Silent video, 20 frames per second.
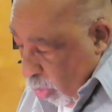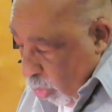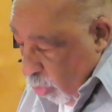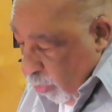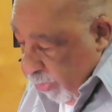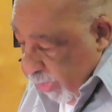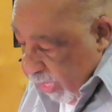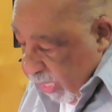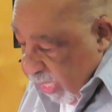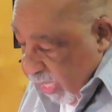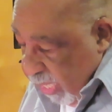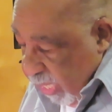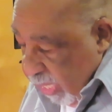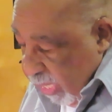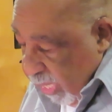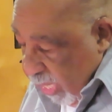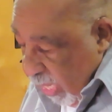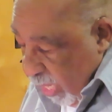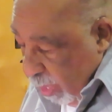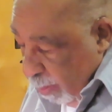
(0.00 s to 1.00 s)
whom the
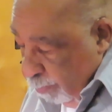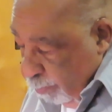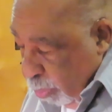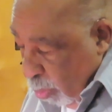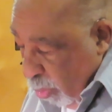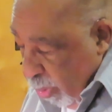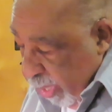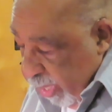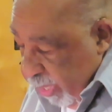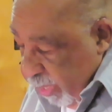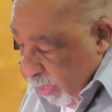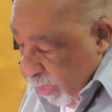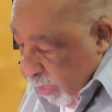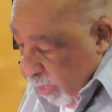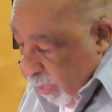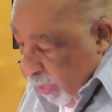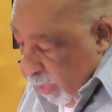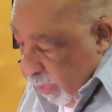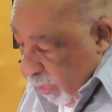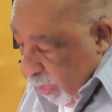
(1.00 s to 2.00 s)
king had appointed
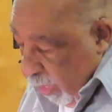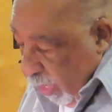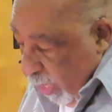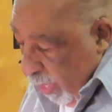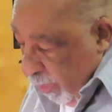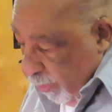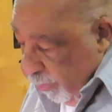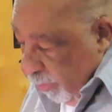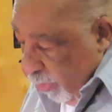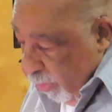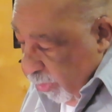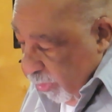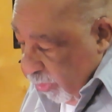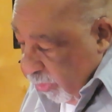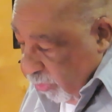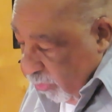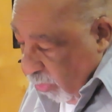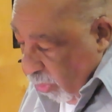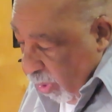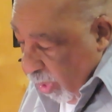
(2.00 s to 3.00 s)
uh, to
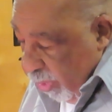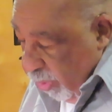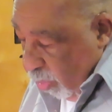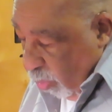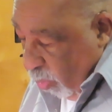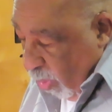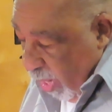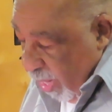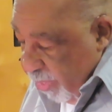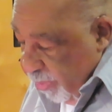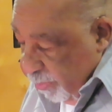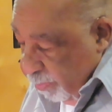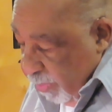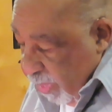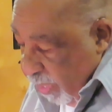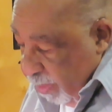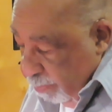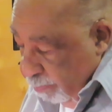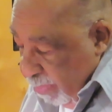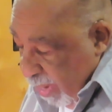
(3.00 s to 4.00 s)
destroy the wise
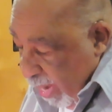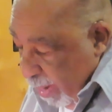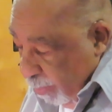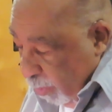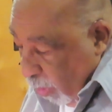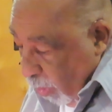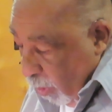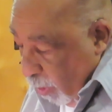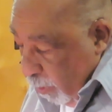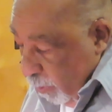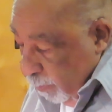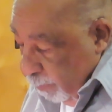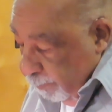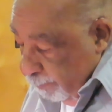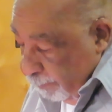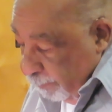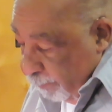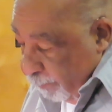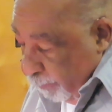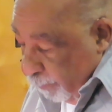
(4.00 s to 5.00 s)
men of Babylon.
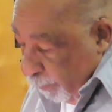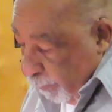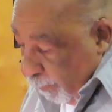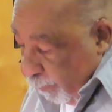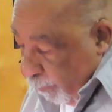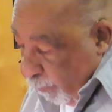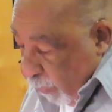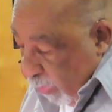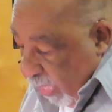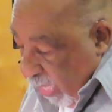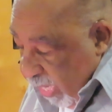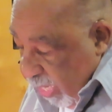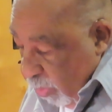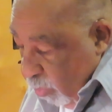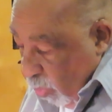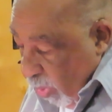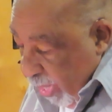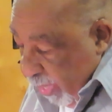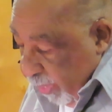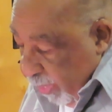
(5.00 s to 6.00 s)
He
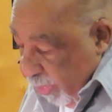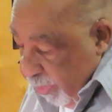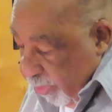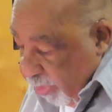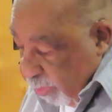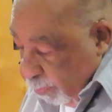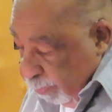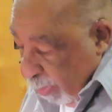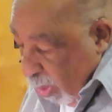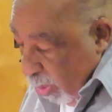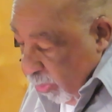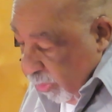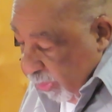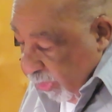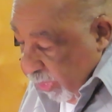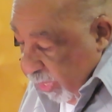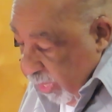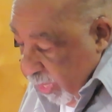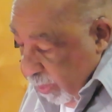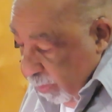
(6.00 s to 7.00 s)
went and spoke
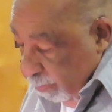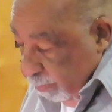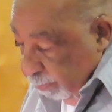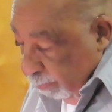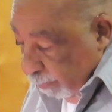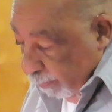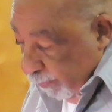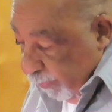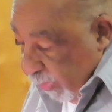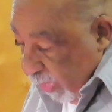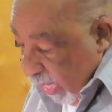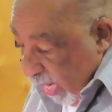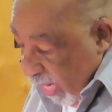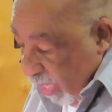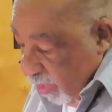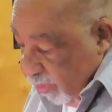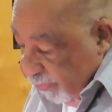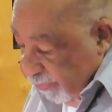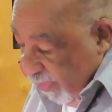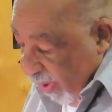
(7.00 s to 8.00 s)
to him
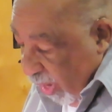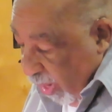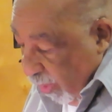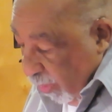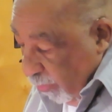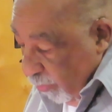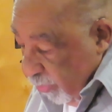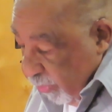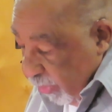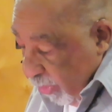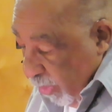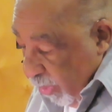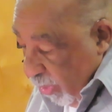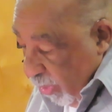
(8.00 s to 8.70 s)
as follows.